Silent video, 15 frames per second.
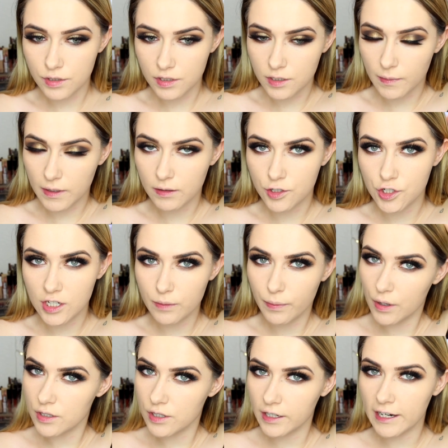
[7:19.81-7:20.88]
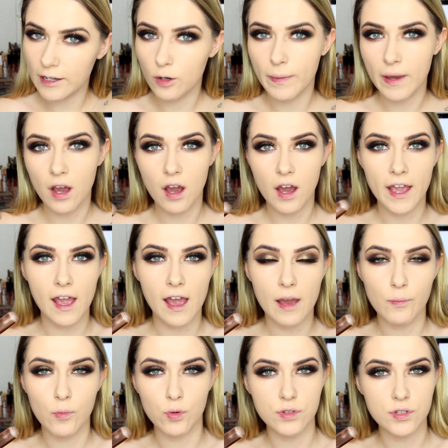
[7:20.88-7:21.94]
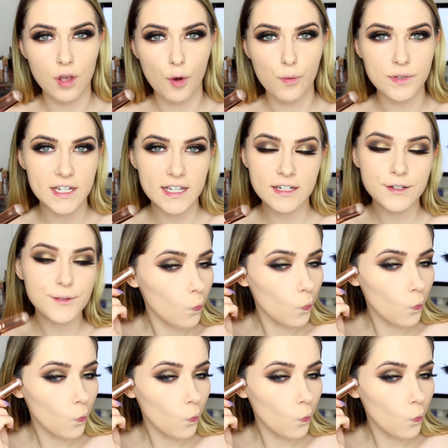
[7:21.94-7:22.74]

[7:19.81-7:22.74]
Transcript: just to make the cheekbones look a little bit higher and more sculpted.